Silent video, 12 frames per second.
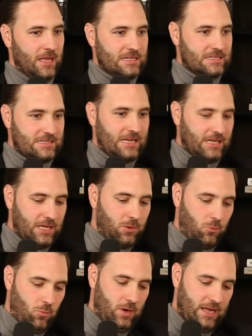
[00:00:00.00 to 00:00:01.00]

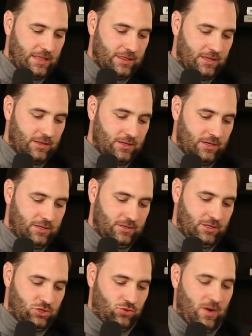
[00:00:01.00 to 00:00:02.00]
Sticking with
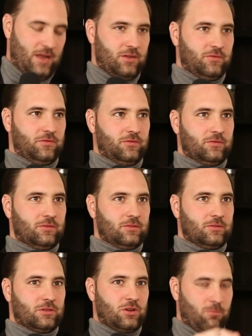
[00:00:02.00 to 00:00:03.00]
the trend of
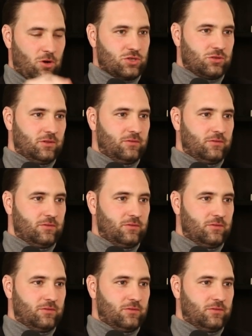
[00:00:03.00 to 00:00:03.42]
commercial